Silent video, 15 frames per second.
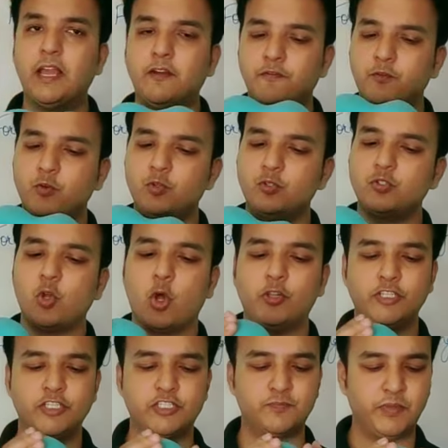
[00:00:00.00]
a force on
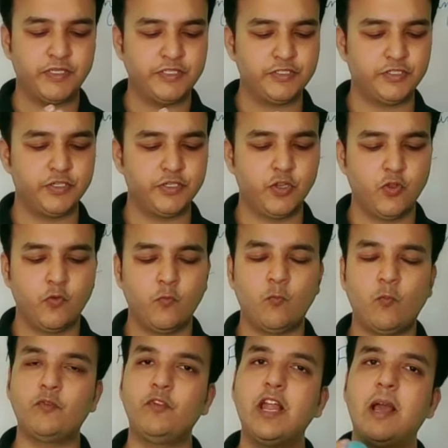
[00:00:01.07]
the sponge,
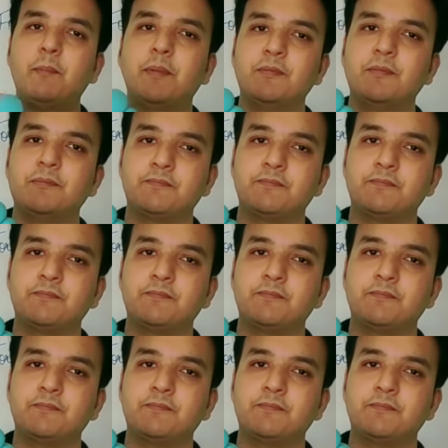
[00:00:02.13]
what will happen?